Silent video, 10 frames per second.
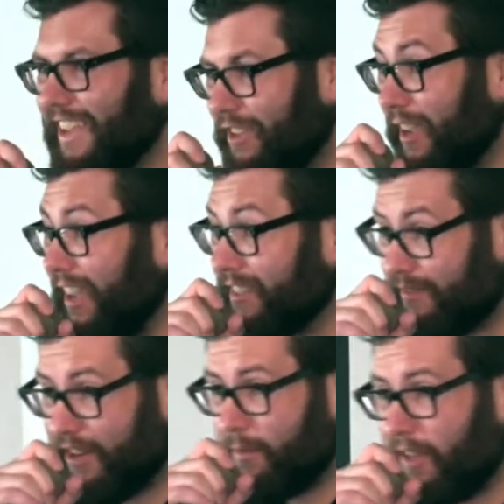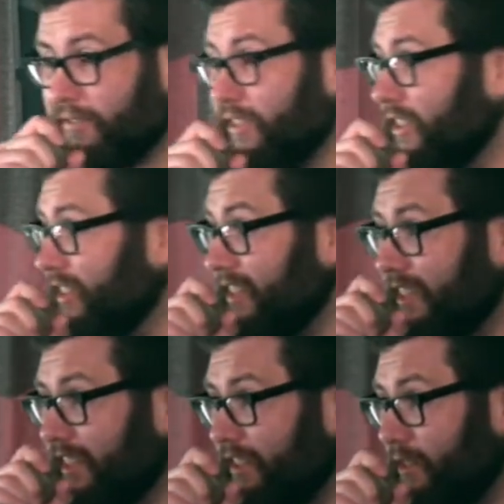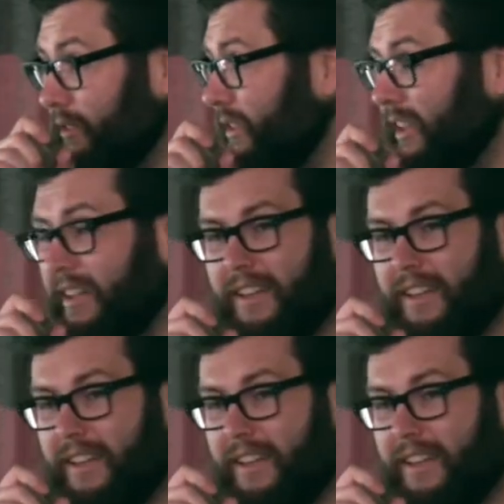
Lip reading: Thank you guys very much for your continued,